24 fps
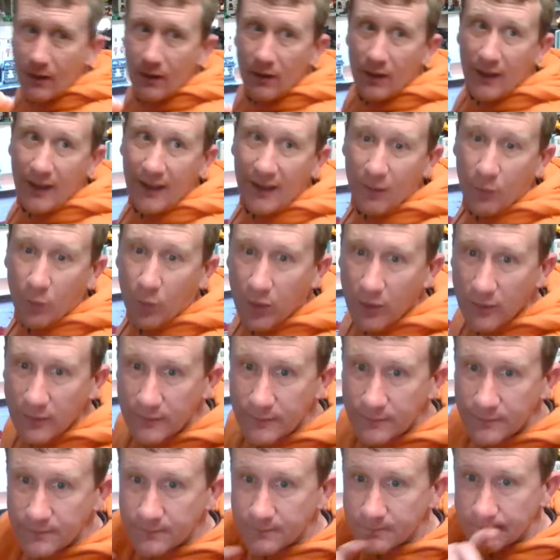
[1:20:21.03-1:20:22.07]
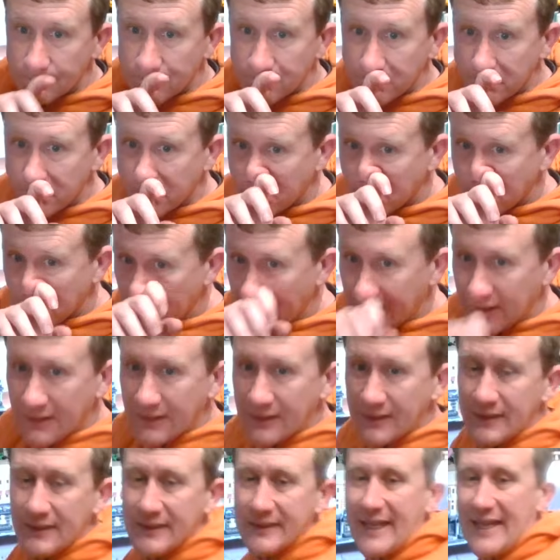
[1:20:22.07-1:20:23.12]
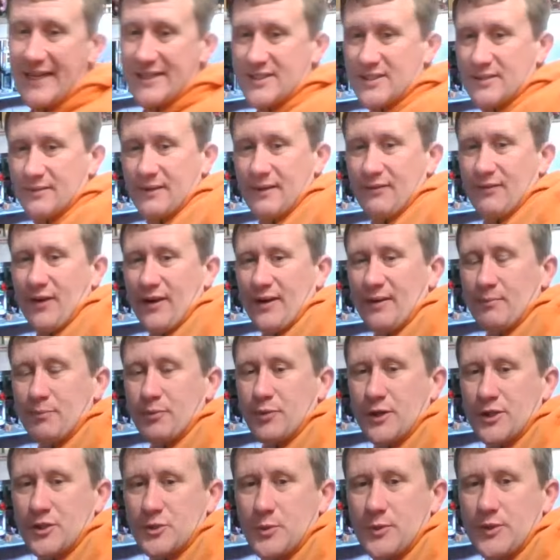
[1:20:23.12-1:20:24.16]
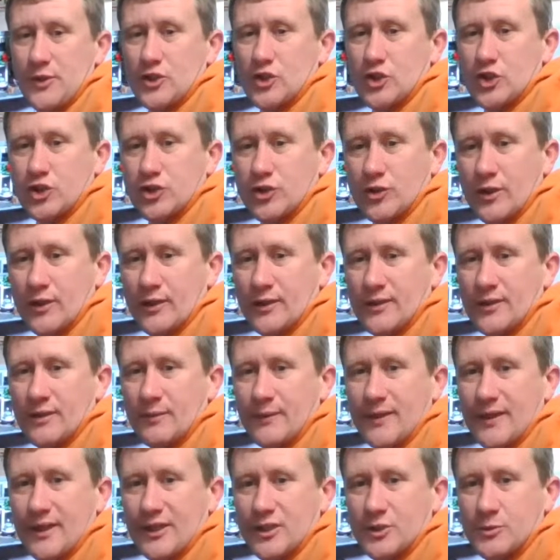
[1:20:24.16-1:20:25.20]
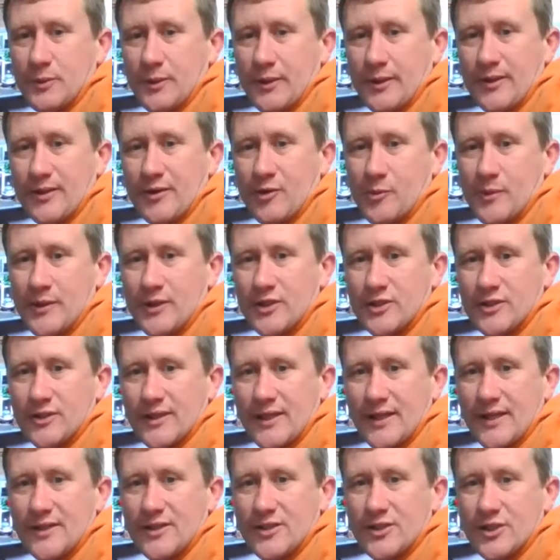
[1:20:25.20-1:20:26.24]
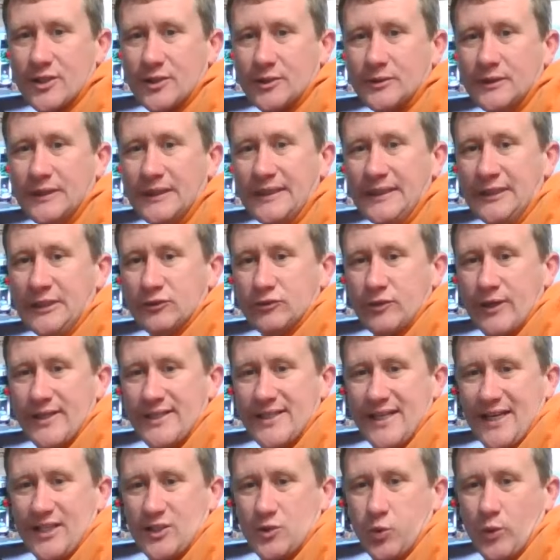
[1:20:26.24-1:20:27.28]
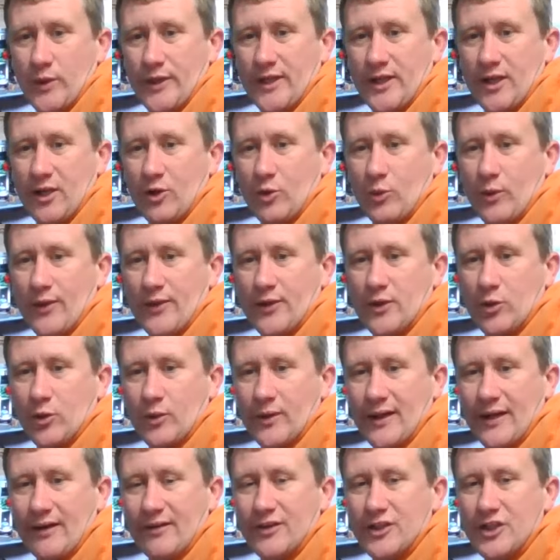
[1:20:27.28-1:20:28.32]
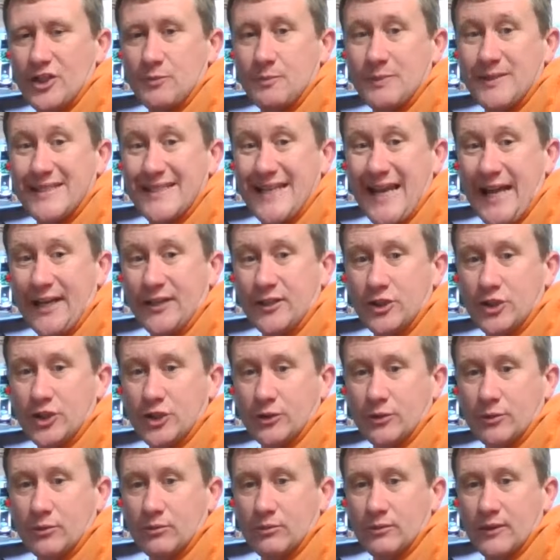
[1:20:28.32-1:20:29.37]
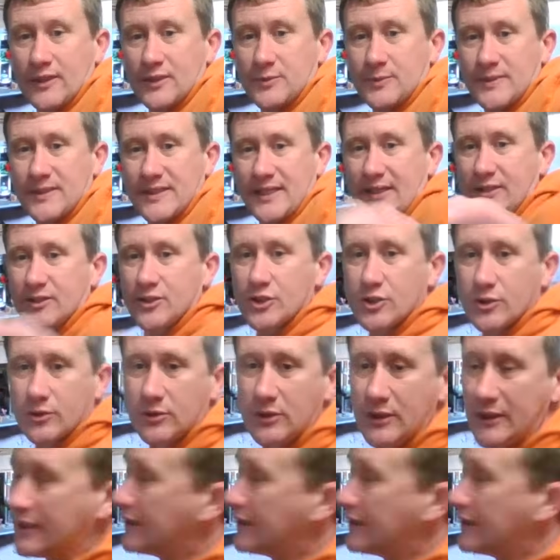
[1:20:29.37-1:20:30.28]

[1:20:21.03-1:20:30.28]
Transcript: Ow. Yes, very impressed with the truck. Let me catch back there, just in case. So, Reese asked, would it go where the corner garage is? Potential. There's potential.